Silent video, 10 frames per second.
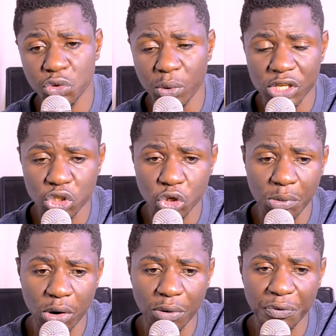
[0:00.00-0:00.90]
to
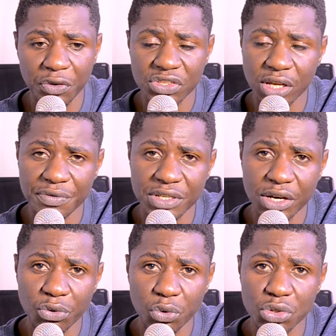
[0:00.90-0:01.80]
assume office
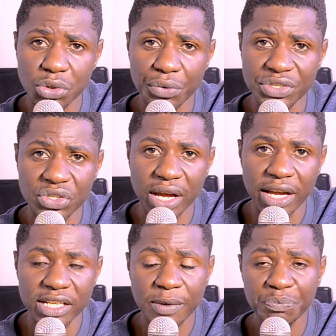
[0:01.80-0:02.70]
after Ruto
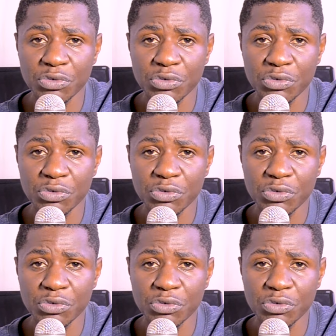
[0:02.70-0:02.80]
resigned,